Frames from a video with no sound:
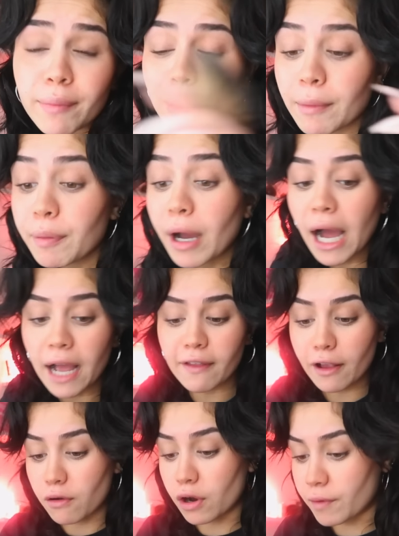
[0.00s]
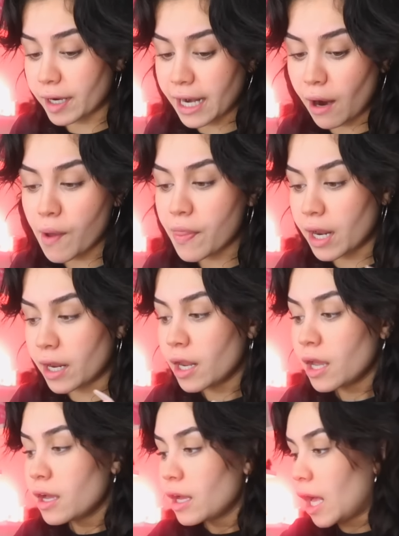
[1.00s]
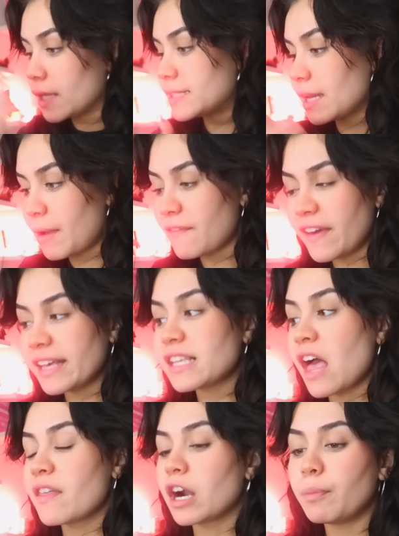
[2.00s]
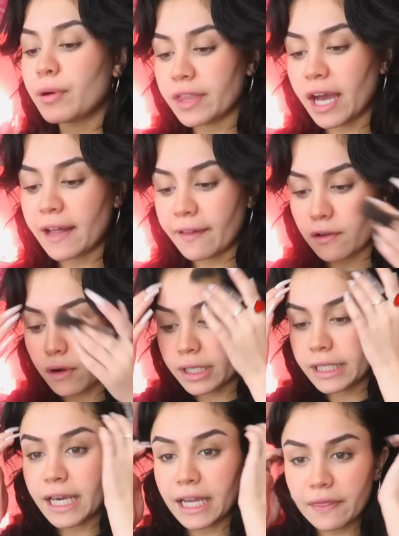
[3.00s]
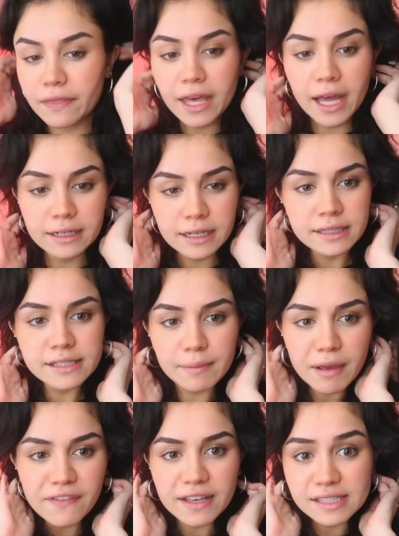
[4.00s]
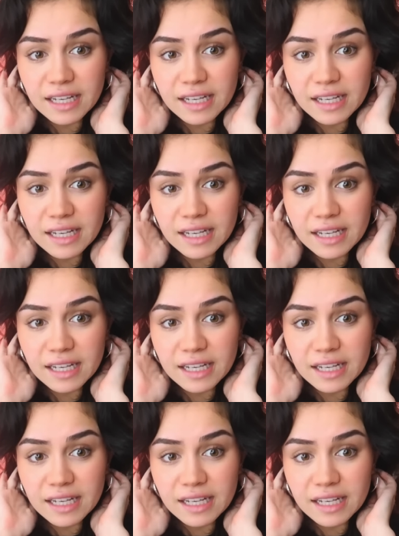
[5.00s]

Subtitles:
but I'm gonna put highlighter on right now and then I'll set my face and then I'll put the highlighter on again at the end and set my face